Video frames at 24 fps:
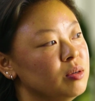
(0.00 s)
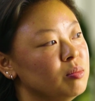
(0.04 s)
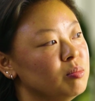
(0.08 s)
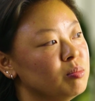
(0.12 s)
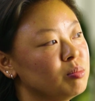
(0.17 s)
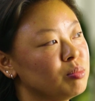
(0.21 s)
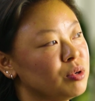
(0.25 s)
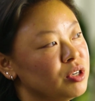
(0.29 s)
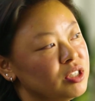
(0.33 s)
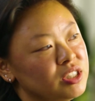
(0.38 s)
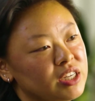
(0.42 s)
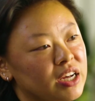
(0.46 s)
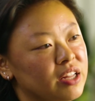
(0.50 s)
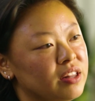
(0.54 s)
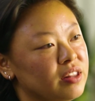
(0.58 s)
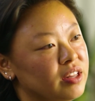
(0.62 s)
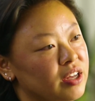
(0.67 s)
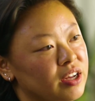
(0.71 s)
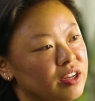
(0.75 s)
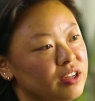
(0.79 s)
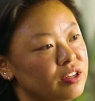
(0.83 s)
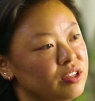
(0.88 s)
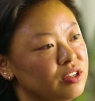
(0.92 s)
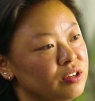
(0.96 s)
pretend
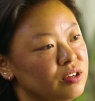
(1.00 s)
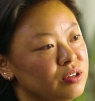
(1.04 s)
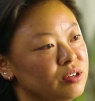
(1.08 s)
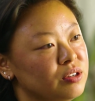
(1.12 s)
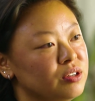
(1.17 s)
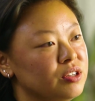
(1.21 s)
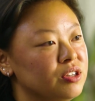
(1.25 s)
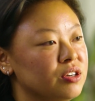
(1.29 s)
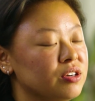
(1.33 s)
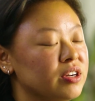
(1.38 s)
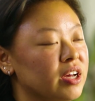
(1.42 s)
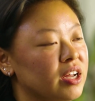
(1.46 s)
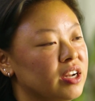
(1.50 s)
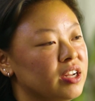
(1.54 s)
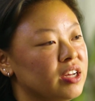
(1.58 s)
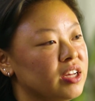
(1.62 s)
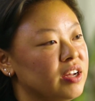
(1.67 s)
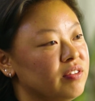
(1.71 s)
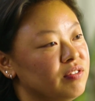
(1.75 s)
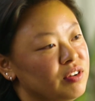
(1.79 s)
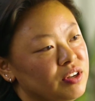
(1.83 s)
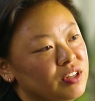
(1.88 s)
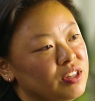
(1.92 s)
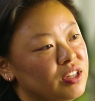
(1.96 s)
that you're getting
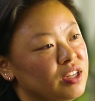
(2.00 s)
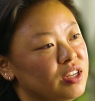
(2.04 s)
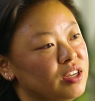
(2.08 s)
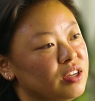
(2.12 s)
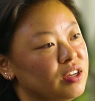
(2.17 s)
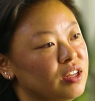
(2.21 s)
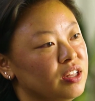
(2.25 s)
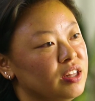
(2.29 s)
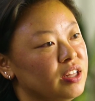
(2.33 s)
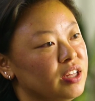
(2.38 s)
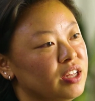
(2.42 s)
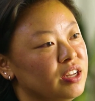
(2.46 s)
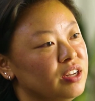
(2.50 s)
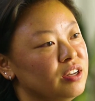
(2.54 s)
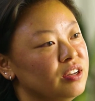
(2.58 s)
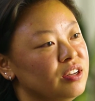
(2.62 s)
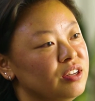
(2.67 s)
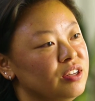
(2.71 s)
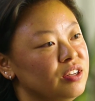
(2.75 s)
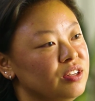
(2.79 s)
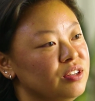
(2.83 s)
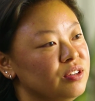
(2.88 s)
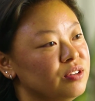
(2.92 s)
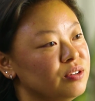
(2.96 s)
everything and then
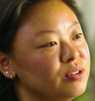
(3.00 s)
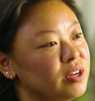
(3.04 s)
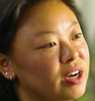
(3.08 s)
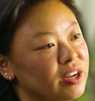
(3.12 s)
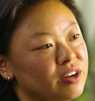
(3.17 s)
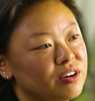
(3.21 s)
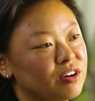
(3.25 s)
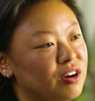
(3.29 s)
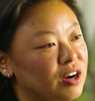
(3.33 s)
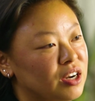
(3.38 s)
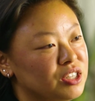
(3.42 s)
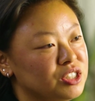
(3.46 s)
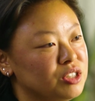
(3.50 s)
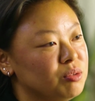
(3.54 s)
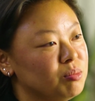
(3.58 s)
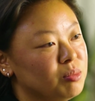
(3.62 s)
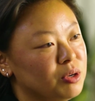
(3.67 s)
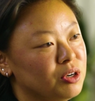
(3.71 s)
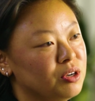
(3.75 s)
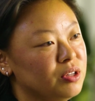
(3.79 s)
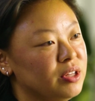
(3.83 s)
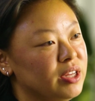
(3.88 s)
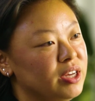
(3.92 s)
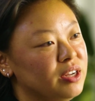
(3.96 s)
you kind of crash and
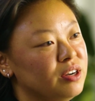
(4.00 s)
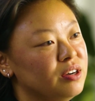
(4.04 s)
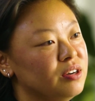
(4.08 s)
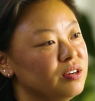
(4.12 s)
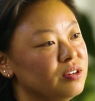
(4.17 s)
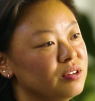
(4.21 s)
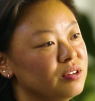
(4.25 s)
burn later.